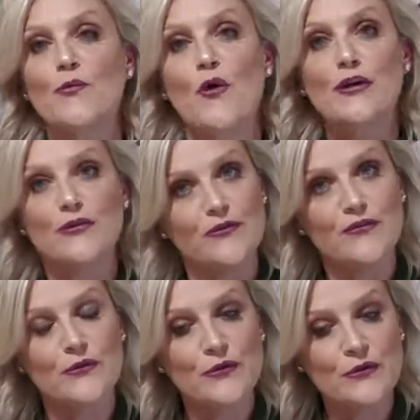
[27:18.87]
why you
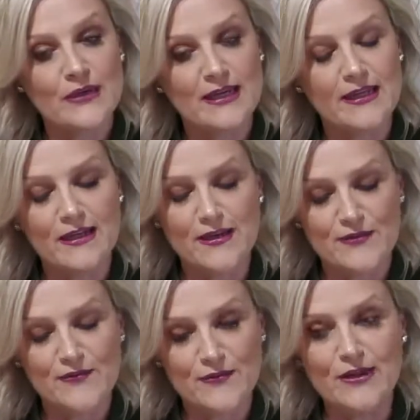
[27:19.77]
feel you need a
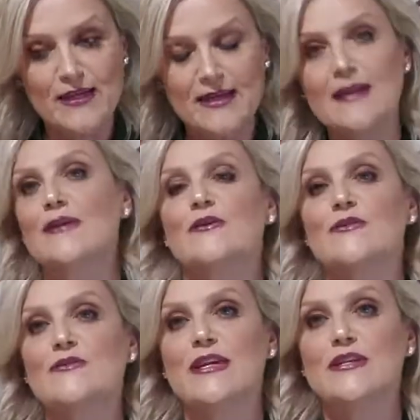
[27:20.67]
free colour
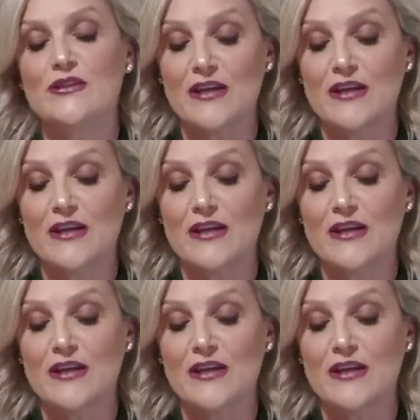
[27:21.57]
consultation,